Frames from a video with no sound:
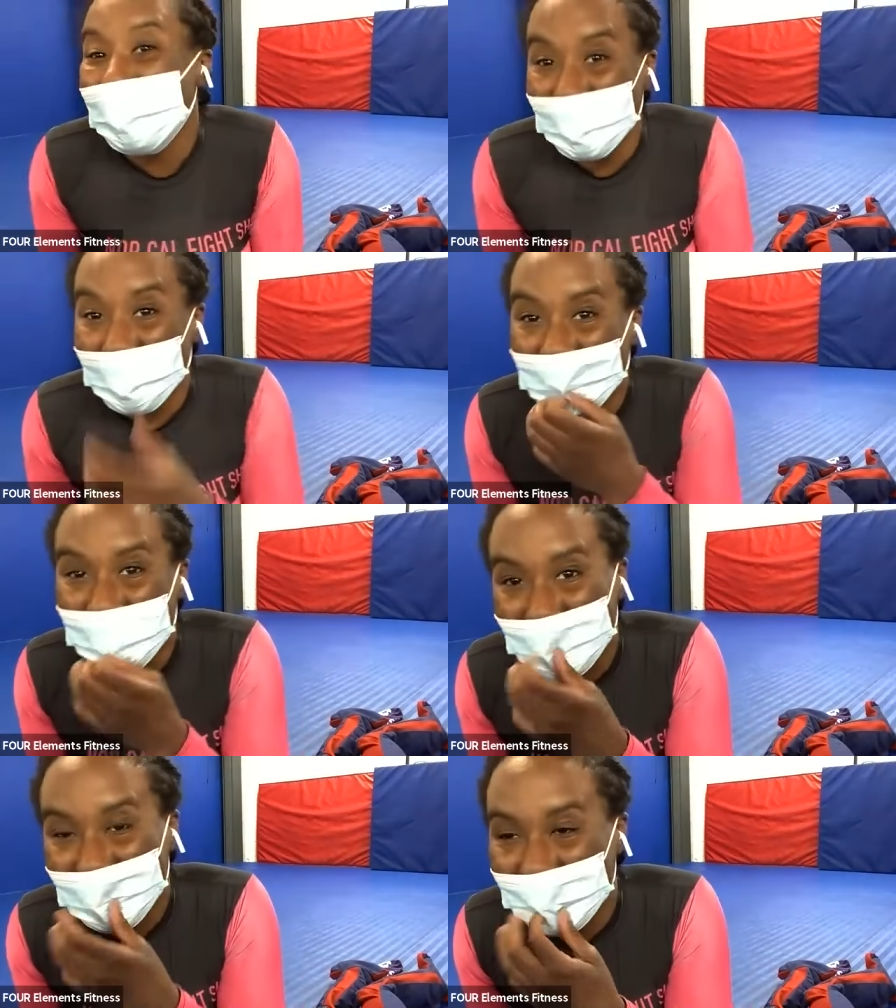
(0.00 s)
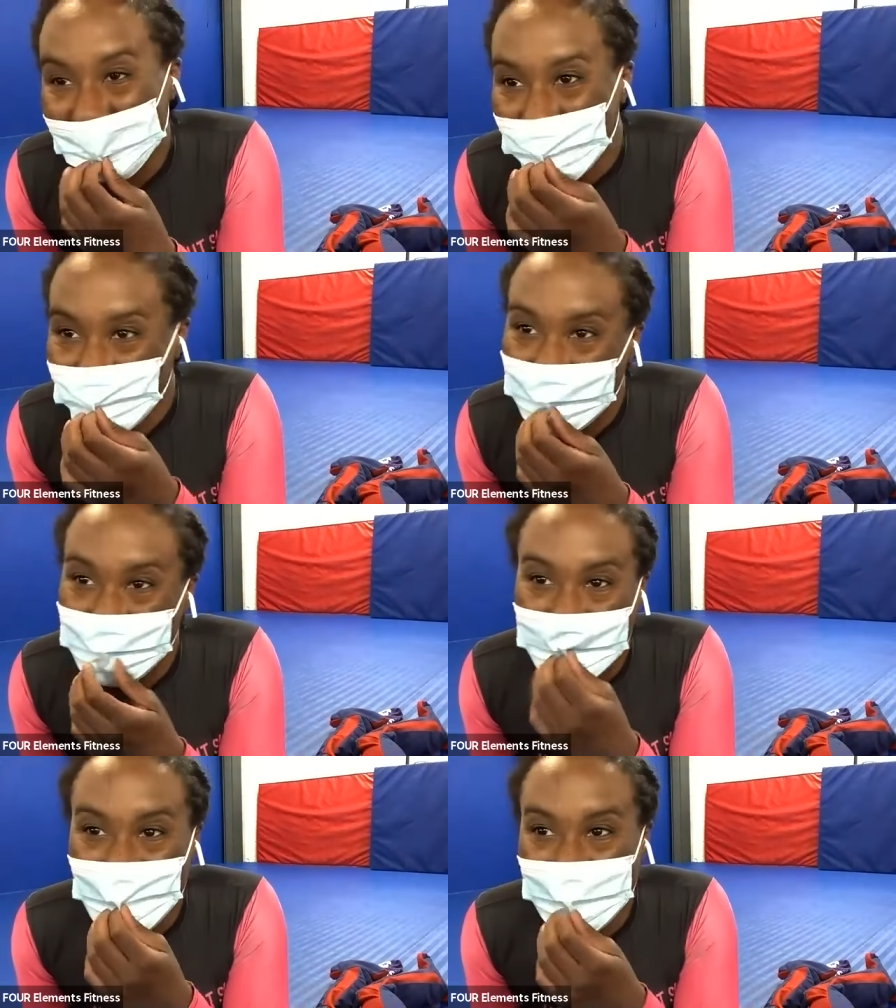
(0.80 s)
gnarly thing to
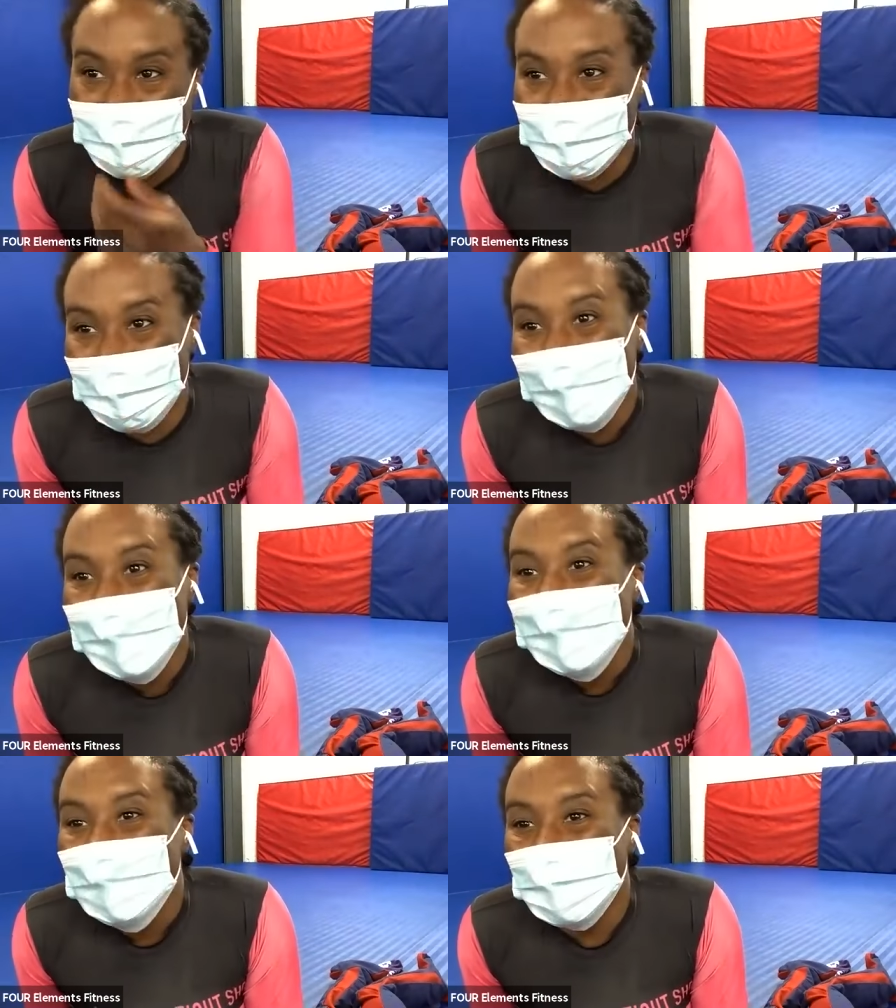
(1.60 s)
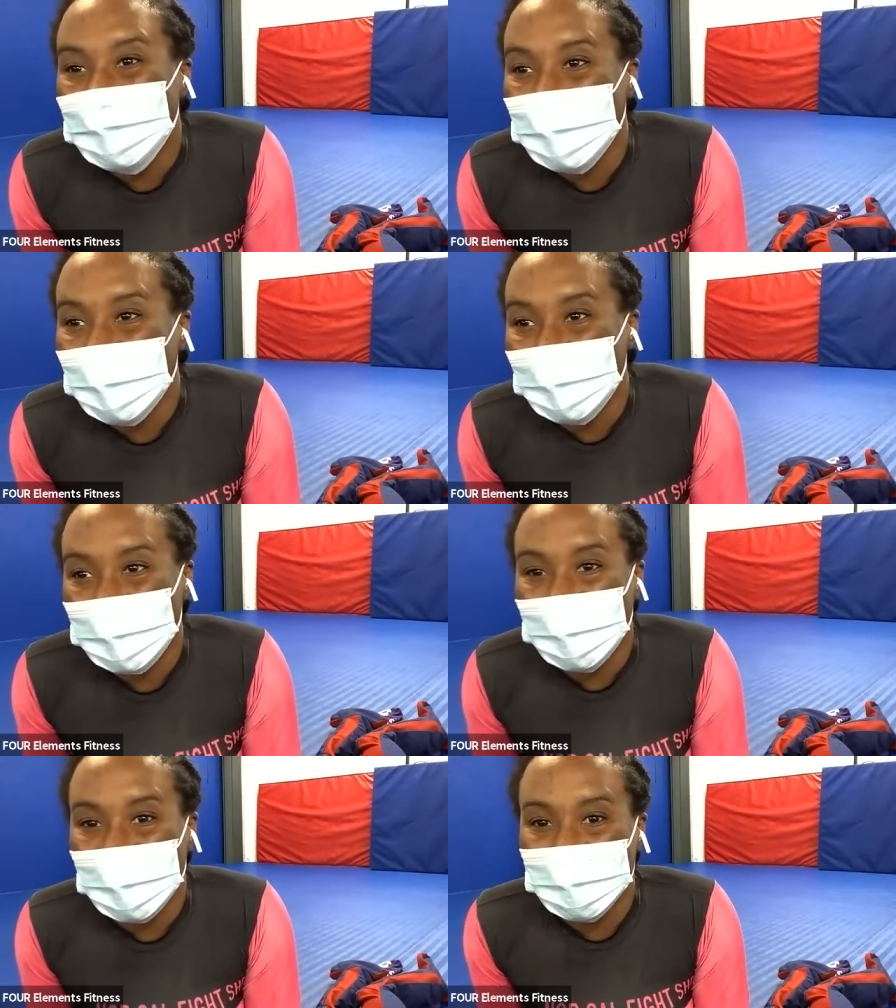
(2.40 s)
feel.
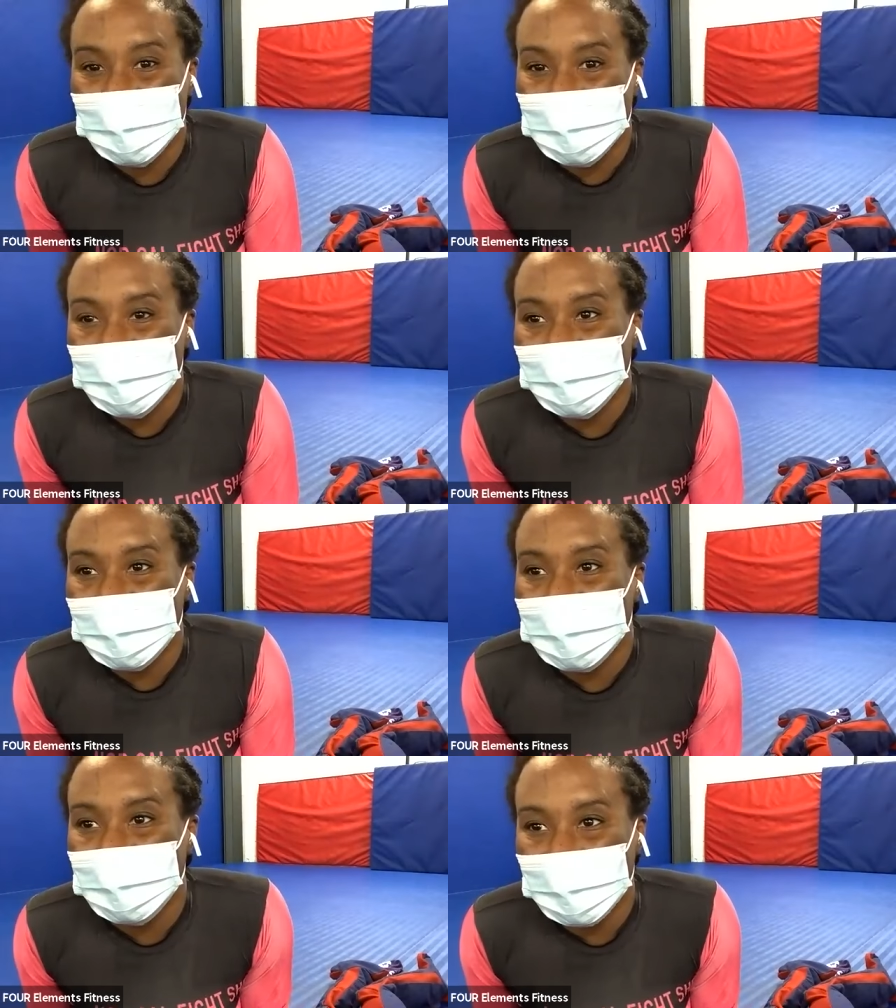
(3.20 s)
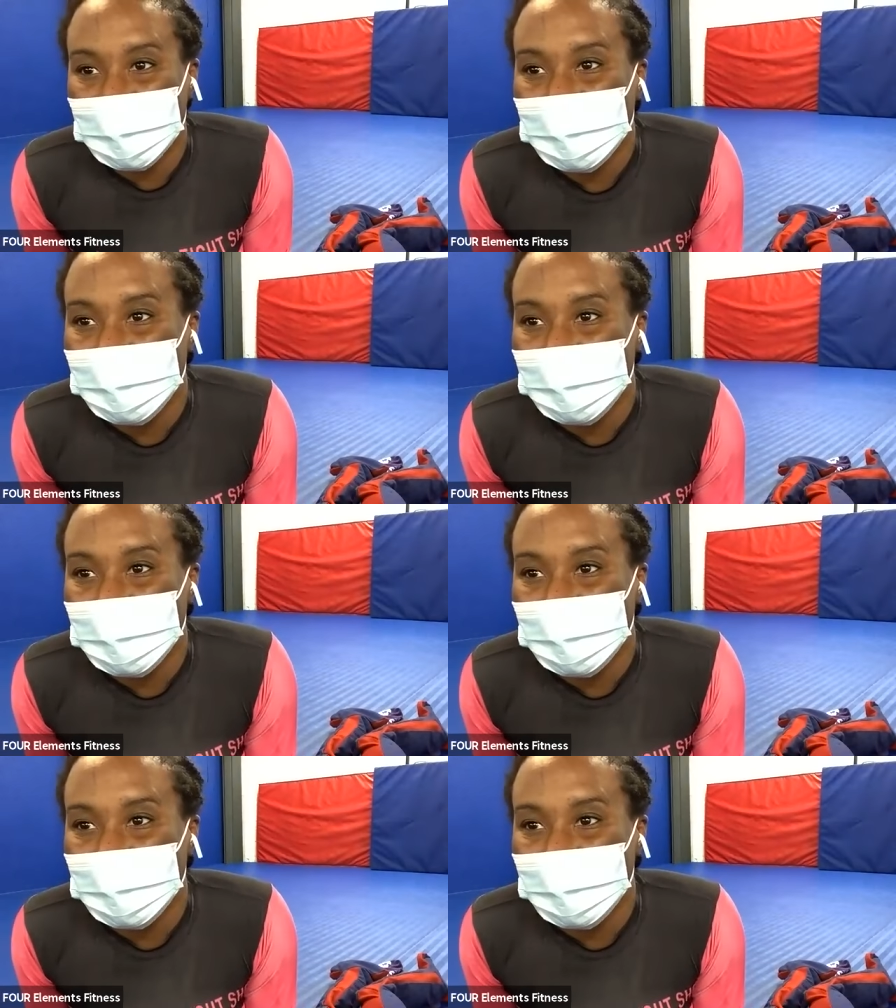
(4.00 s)
Michelle, questions for you?